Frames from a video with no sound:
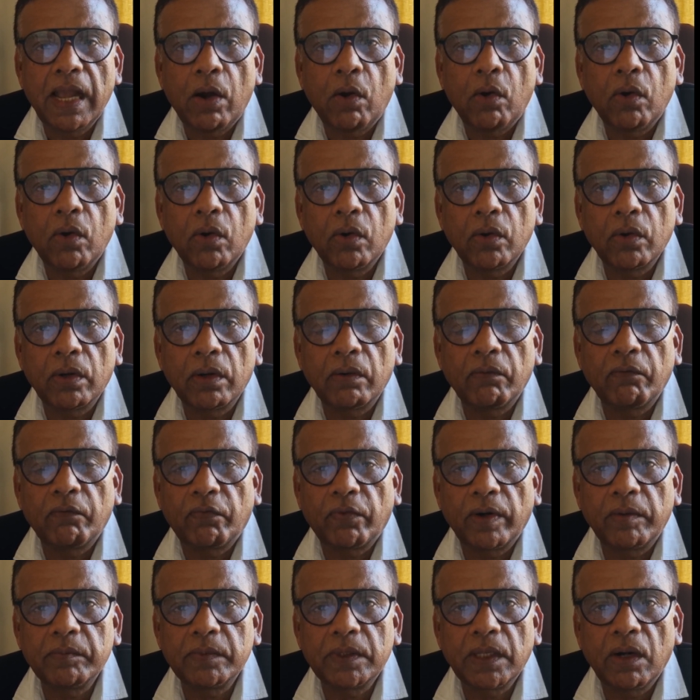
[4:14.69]
or
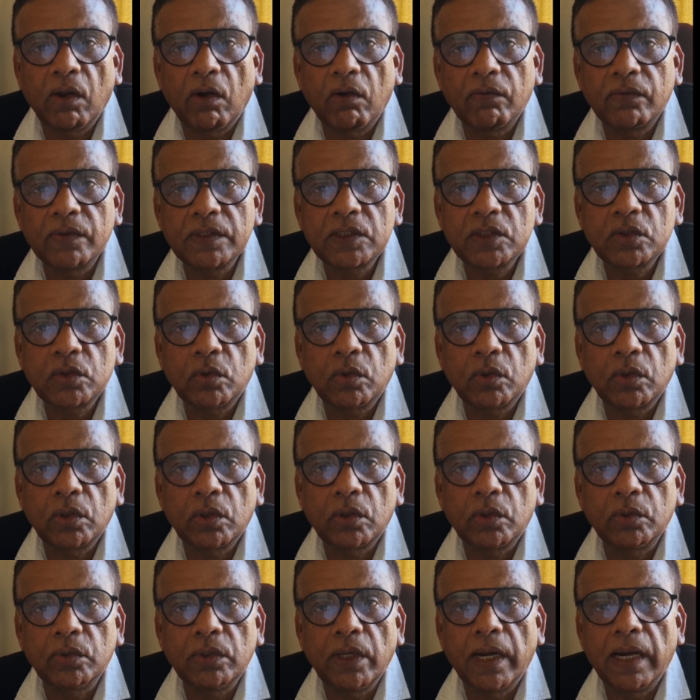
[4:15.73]
from the lowest court
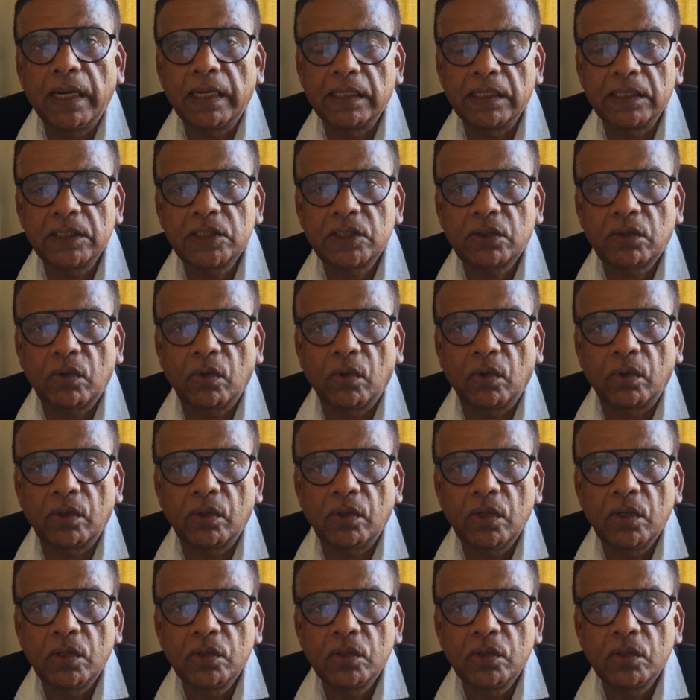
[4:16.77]
to the highest court,